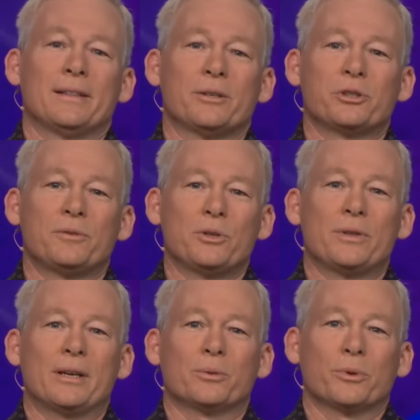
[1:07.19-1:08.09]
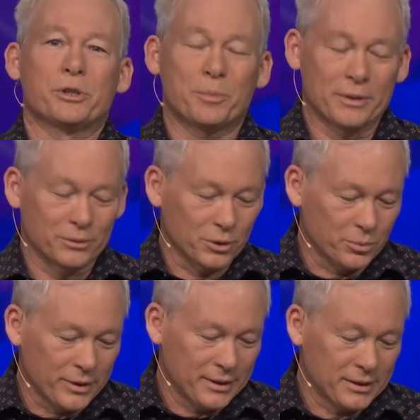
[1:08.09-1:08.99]
those of you that are worshiping the
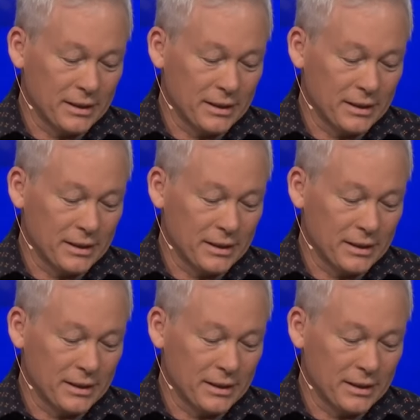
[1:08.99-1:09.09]
Lord with us.